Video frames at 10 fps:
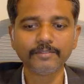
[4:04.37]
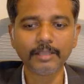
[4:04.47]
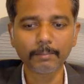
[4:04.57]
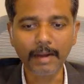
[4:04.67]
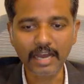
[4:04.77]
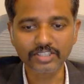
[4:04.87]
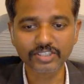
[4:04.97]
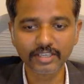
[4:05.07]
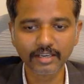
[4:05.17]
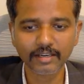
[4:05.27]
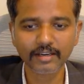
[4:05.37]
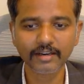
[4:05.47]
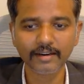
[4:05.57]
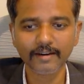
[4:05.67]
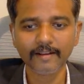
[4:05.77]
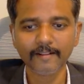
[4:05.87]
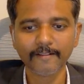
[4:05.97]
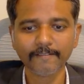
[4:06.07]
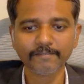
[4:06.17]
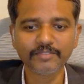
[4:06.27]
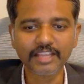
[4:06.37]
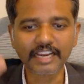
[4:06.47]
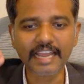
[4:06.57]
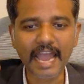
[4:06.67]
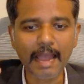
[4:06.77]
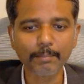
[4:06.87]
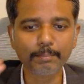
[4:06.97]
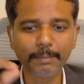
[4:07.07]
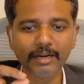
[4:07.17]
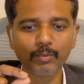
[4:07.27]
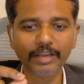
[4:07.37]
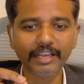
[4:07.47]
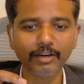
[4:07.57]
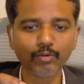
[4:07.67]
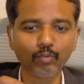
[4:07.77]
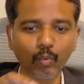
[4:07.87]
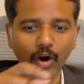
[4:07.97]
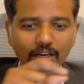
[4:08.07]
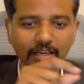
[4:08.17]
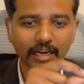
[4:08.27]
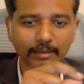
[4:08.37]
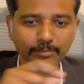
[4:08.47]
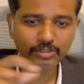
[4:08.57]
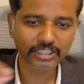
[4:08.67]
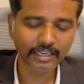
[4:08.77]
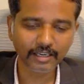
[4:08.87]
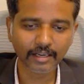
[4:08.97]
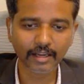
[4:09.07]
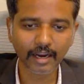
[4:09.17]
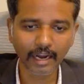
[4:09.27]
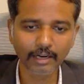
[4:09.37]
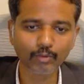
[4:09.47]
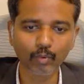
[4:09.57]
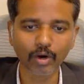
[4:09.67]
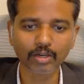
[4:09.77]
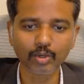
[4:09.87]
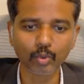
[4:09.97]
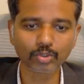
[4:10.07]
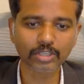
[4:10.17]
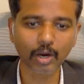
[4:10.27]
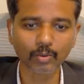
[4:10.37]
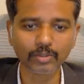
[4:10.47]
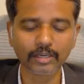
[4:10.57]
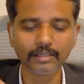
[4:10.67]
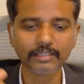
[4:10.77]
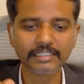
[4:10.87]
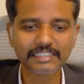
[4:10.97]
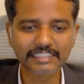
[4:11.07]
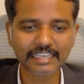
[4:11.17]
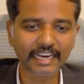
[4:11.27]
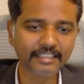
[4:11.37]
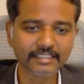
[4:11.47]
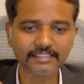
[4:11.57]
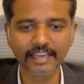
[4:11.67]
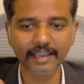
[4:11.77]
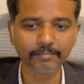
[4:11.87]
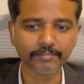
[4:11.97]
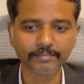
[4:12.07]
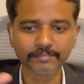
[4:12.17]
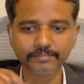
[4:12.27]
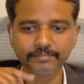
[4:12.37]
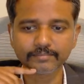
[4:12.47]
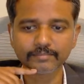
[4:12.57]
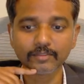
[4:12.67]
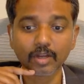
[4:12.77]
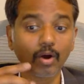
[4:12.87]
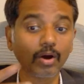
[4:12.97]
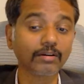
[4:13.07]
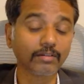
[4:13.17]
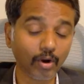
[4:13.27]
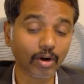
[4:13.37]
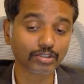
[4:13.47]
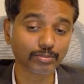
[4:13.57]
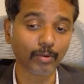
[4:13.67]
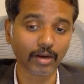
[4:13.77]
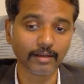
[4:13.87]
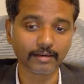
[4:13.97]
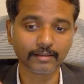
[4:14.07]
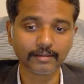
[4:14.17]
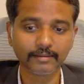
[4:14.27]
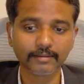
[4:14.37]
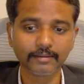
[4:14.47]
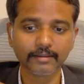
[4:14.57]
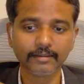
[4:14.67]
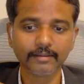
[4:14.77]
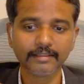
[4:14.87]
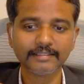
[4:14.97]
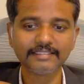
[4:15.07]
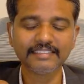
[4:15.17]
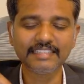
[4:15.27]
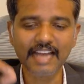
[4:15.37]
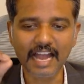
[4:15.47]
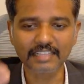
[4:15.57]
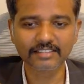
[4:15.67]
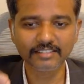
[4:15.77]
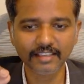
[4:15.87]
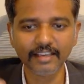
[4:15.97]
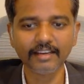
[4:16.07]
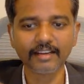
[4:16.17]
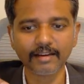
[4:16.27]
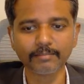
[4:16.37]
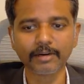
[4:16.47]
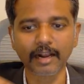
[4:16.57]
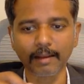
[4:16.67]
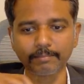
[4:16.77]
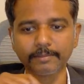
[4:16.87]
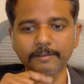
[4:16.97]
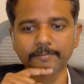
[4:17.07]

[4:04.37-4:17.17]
the margin, the gap between what comes in and what goes out, stayed the same or got smaller. That's the income trap.